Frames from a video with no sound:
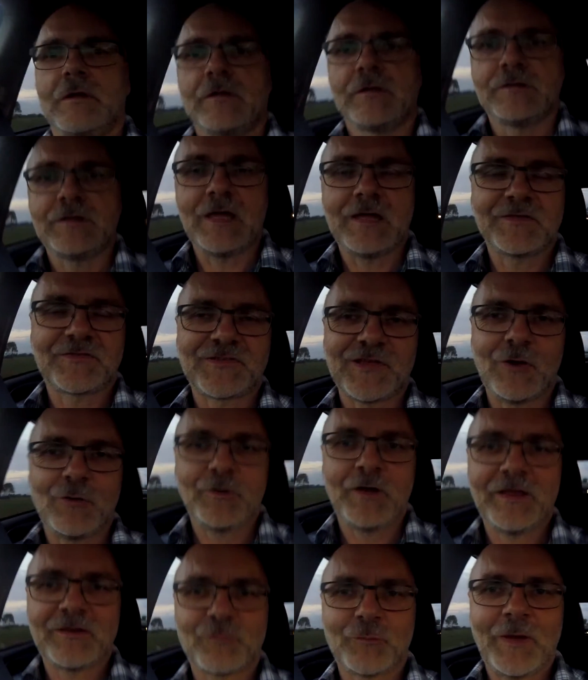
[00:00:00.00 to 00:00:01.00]
Yeah, so
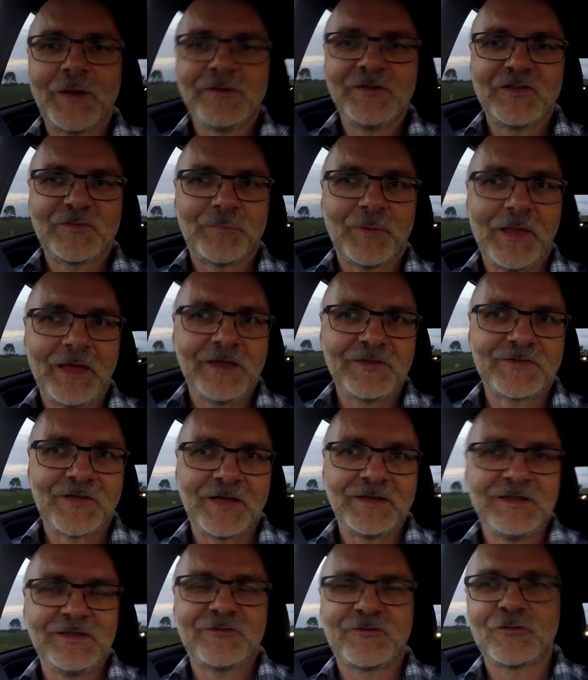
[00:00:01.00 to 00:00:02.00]
at Wendy's place I
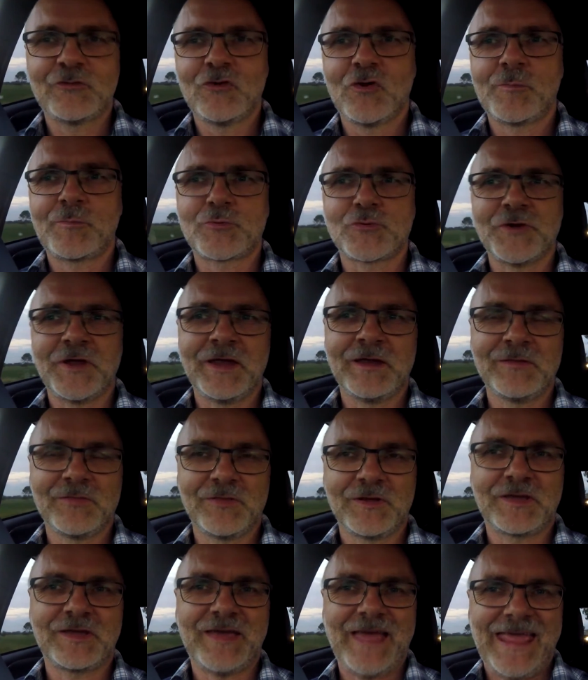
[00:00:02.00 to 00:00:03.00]
need to bring
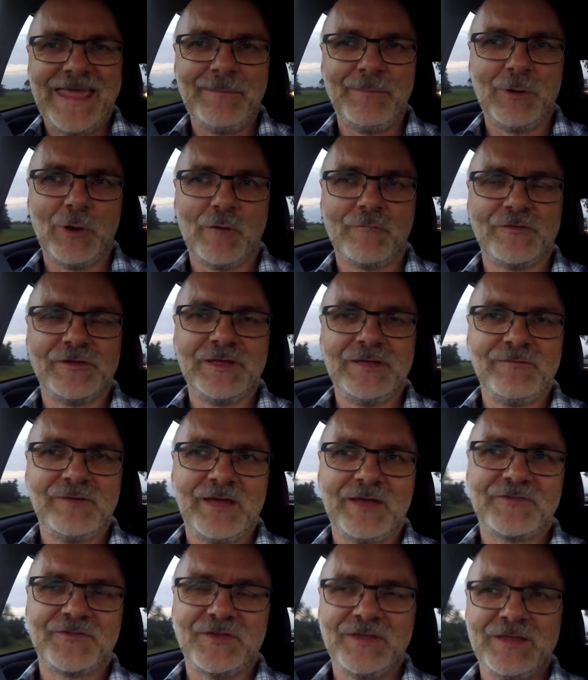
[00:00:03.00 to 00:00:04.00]
the cable of the
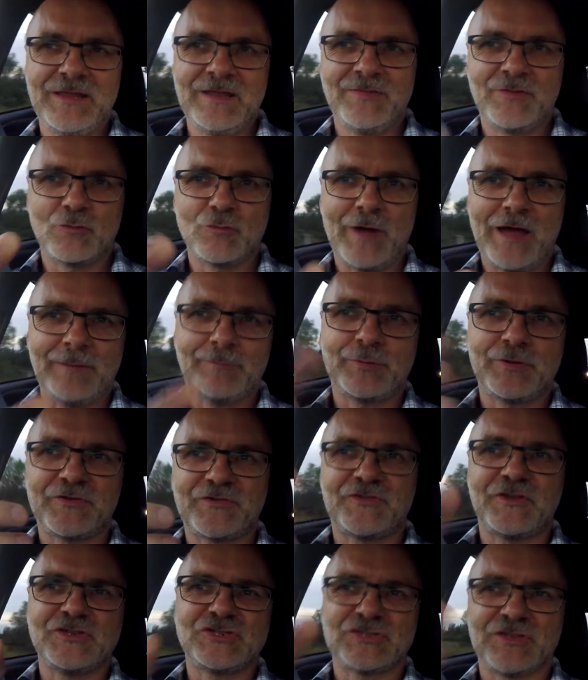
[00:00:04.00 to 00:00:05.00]
EVSE in the right
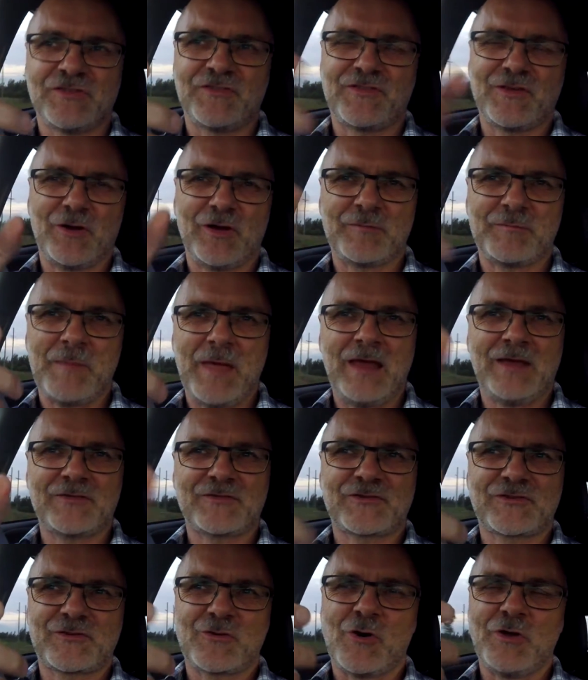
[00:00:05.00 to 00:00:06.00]
position so it
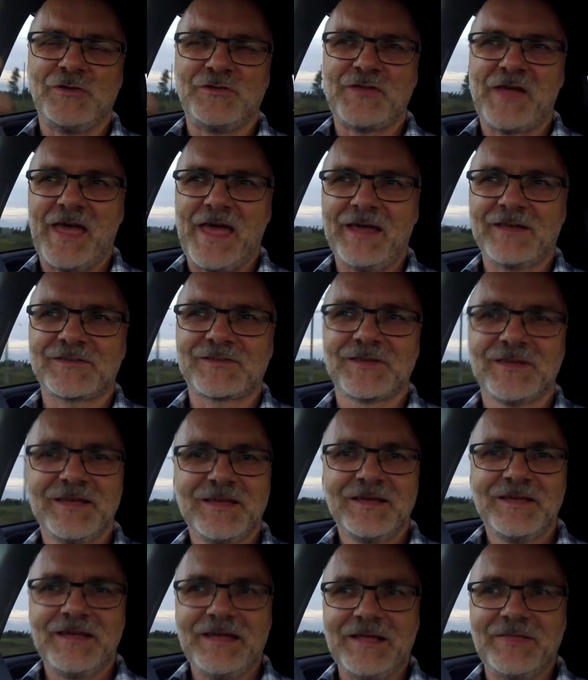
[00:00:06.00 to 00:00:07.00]
makes contact
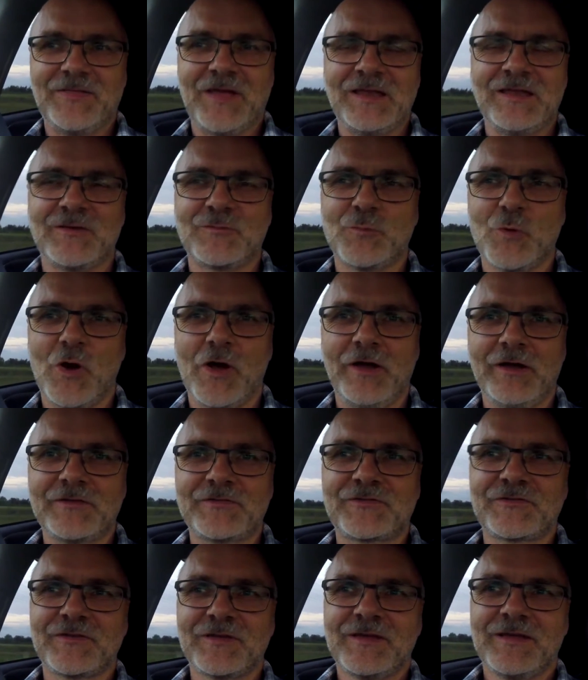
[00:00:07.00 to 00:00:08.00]
and then it
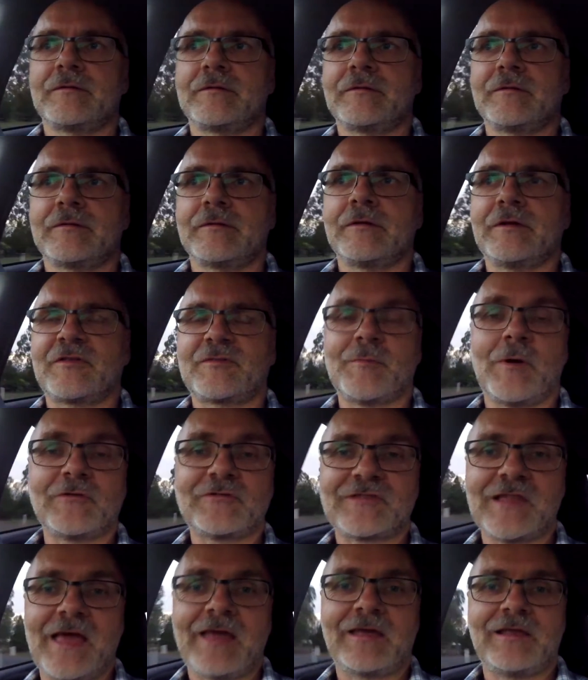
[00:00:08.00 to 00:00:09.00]
works. It's
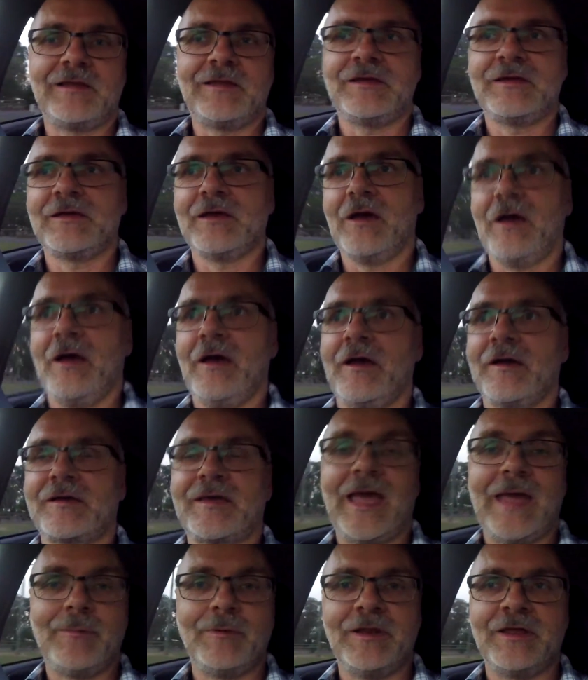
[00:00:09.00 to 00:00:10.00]
most likely a
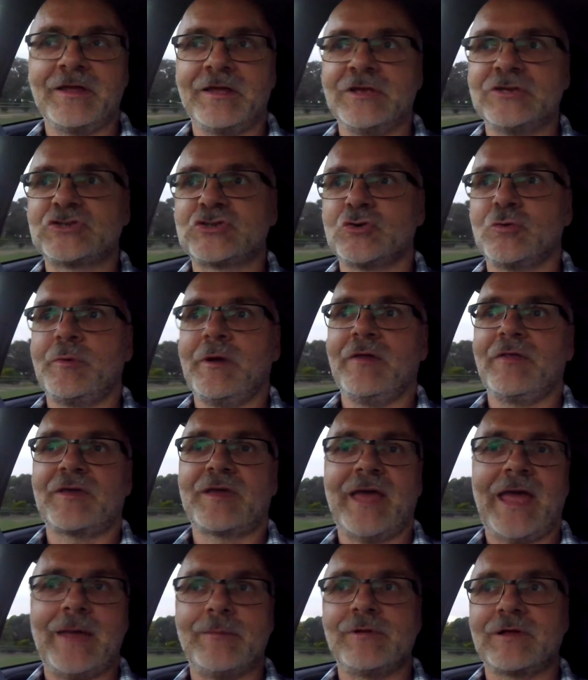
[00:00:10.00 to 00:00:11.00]
cabling issue where the
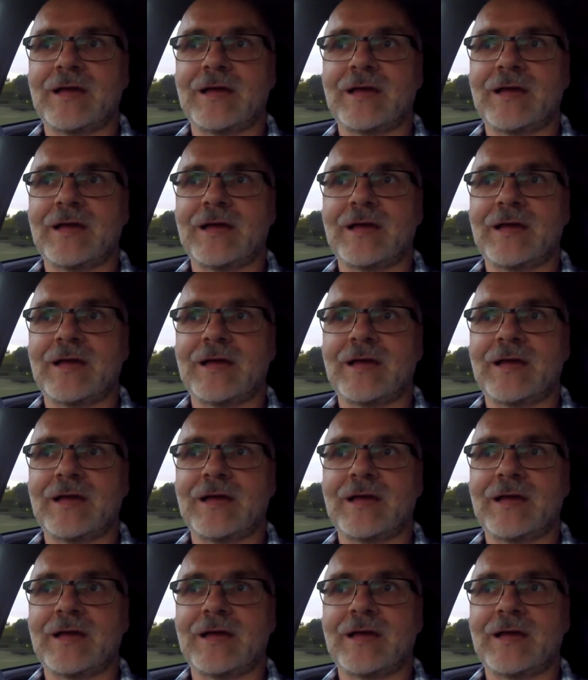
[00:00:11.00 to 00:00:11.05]
cable